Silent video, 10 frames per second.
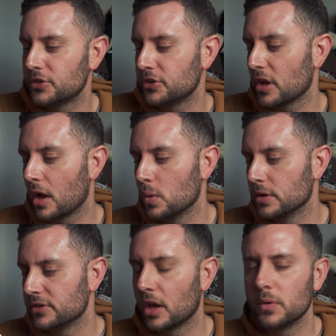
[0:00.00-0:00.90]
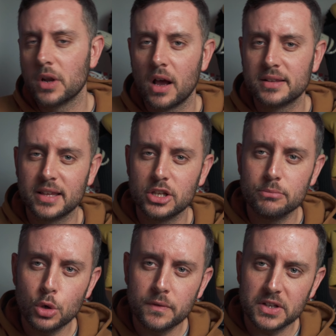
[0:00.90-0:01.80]
so nice. And then you
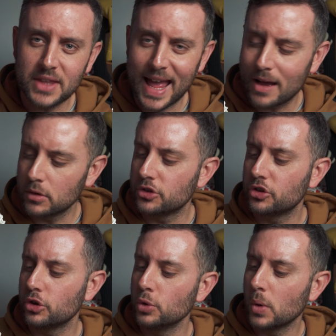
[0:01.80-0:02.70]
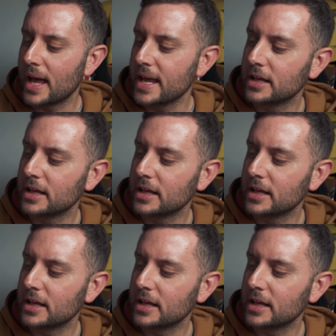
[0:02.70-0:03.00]
move down to a